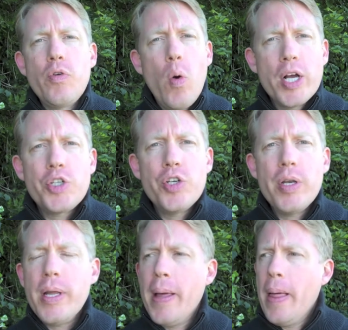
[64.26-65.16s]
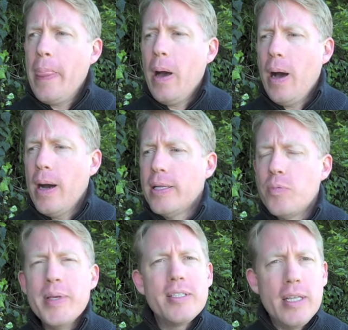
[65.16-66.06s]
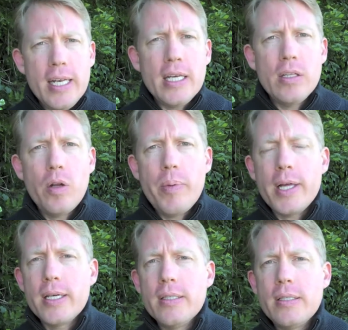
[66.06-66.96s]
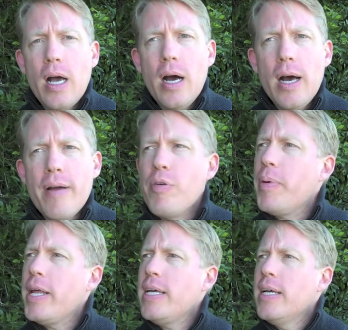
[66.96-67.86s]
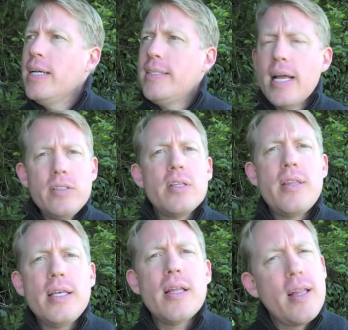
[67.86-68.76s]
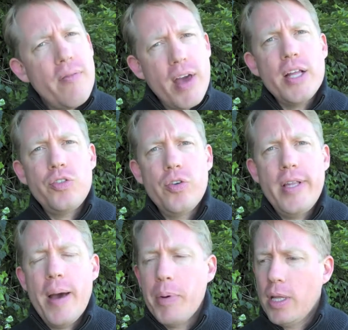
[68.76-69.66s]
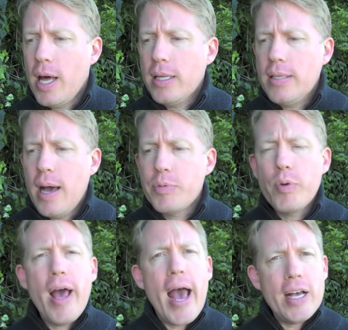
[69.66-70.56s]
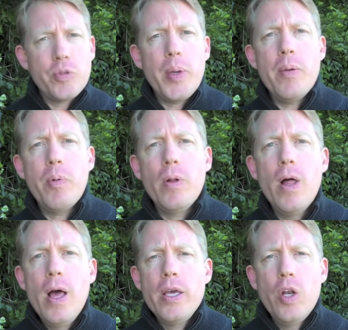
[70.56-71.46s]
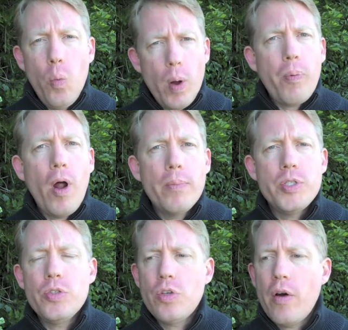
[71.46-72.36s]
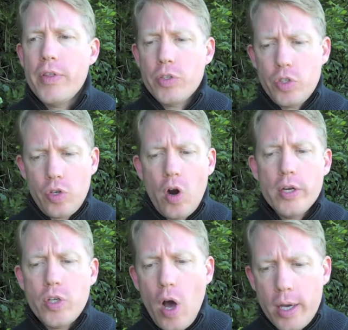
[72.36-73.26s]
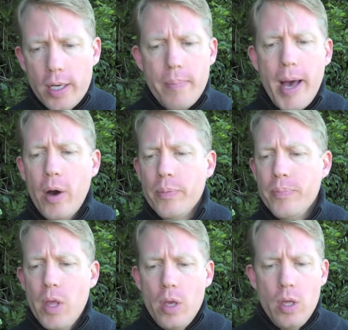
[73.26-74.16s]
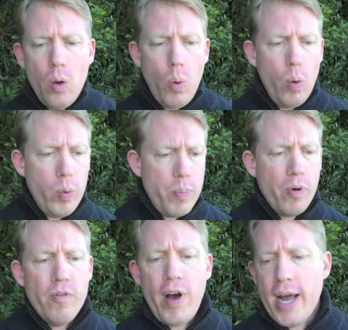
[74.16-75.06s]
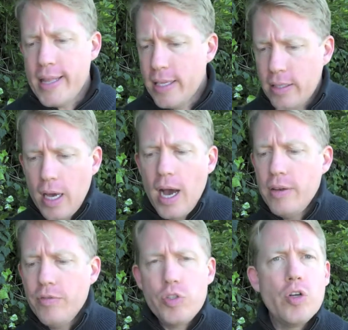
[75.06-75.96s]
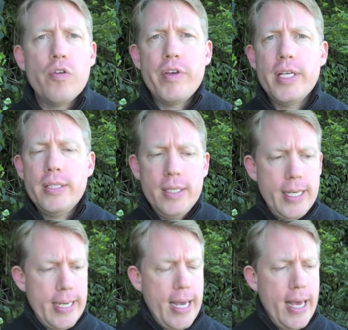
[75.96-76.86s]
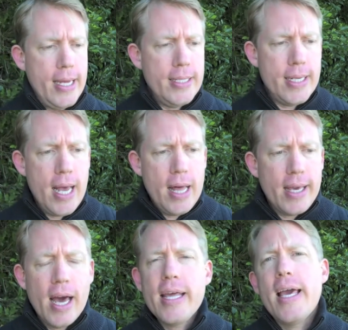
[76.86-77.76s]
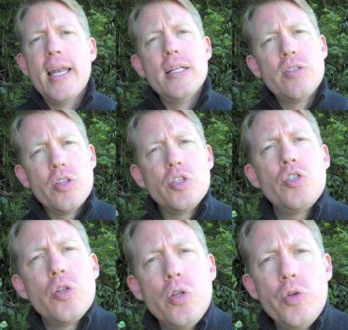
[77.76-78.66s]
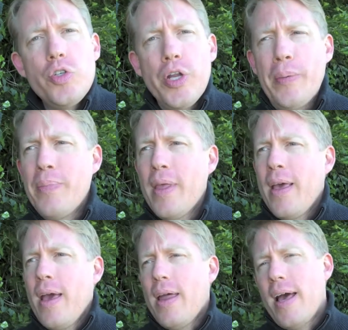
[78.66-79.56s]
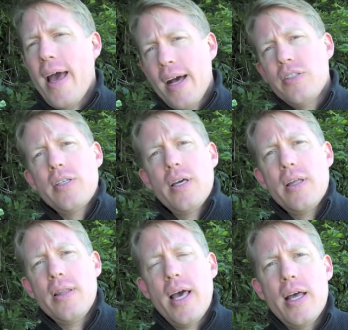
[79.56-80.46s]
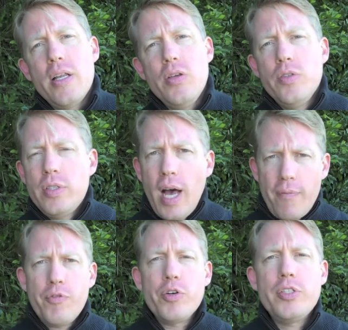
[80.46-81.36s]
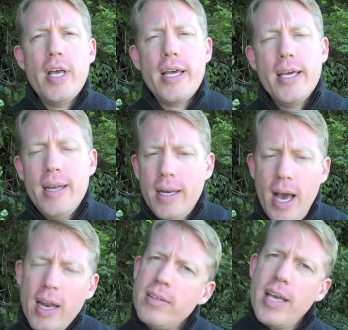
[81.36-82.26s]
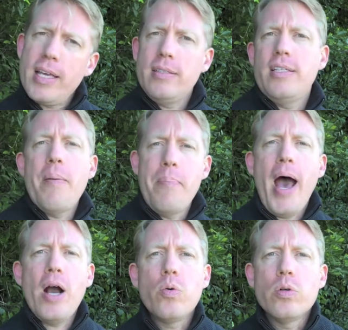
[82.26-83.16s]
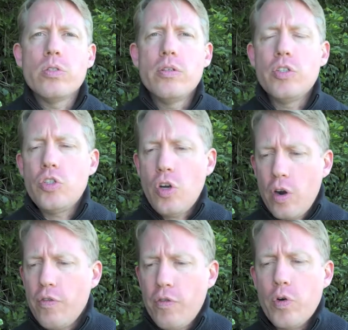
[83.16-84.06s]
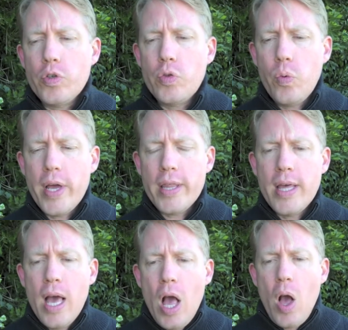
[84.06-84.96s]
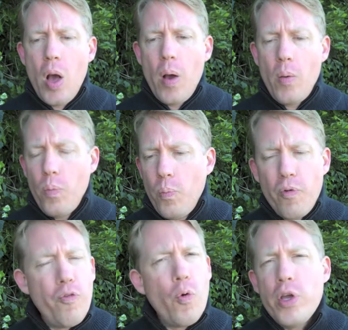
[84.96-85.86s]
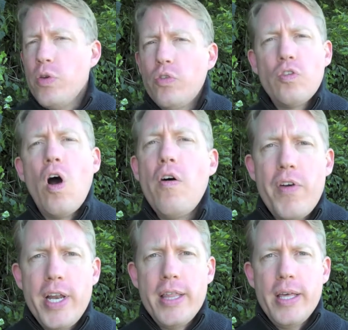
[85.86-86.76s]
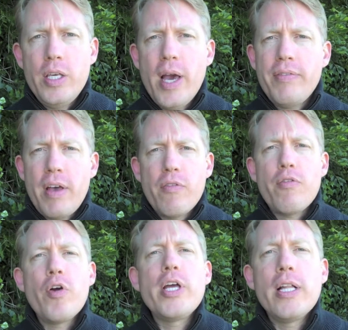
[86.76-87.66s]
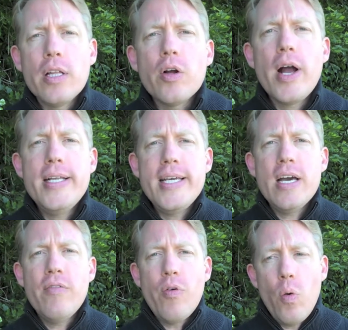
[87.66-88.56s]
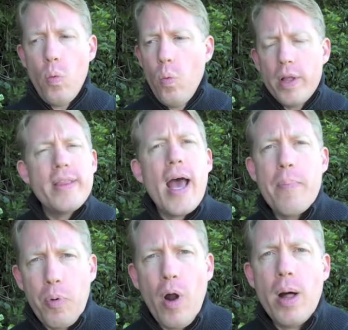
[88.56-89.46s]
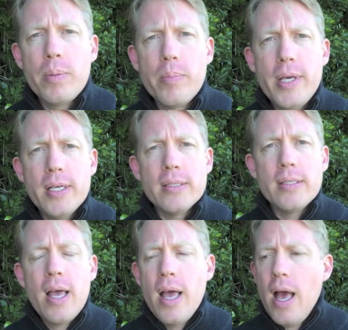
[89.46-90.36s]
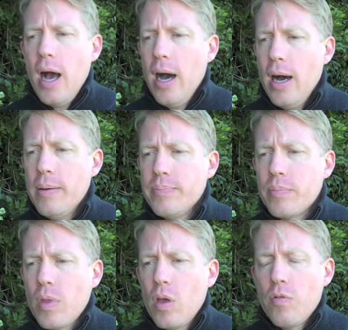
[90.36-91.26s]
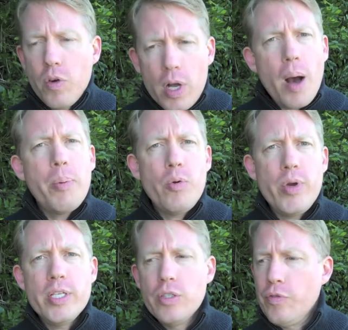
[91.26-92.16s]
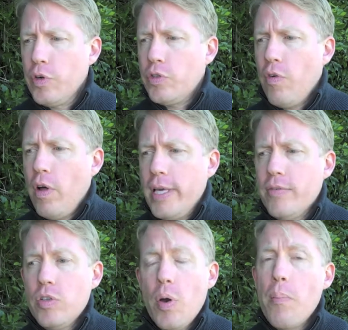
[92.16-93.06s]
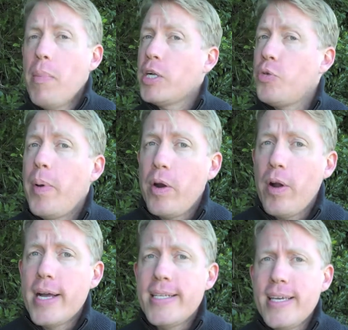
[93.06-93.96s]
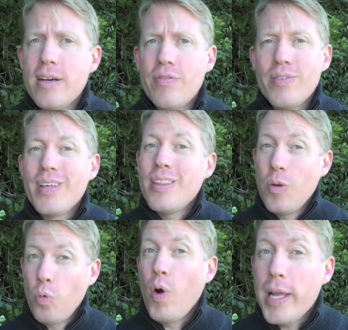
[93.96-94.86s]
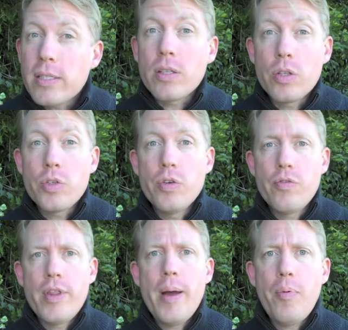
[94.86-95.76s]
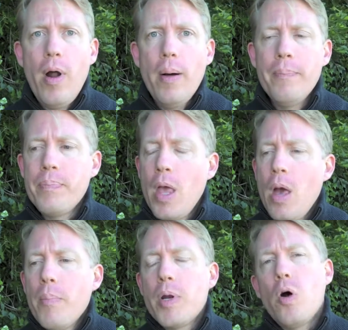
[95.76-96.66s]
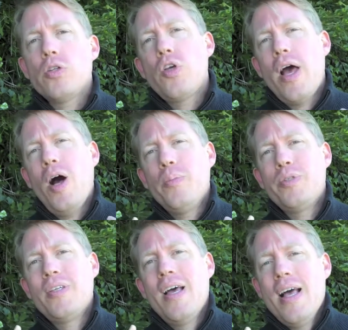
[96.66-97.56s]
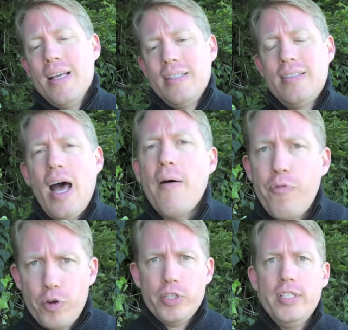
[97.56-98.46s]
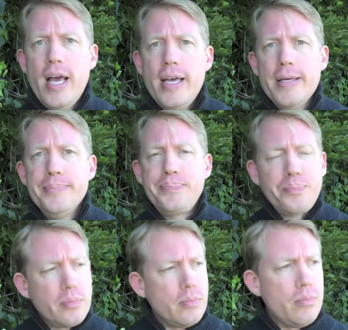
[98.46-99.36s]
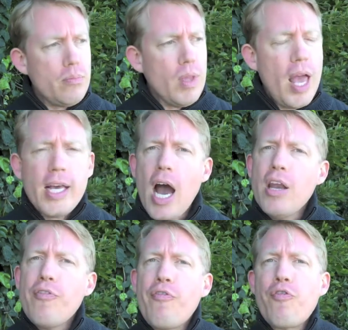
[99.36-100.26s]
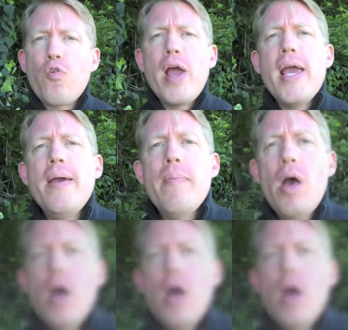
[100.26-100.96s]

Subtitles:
question. It's misleading a little bit because everybody tends to think that they've answered that, but a lot of times when I ask people, what problem do you solve, they'll start talking about, well, we provide this kind of service, and they kind of get into the solution. And I ask that you stop for a second and kind of take a step backwards and start first with, before you solve anything, you have to have a very clear idea of what that problem is. For a couple of reasons. First of all, it gives you a much better idea of the right solution for that problem, but it also helps stop for a second and kind of frame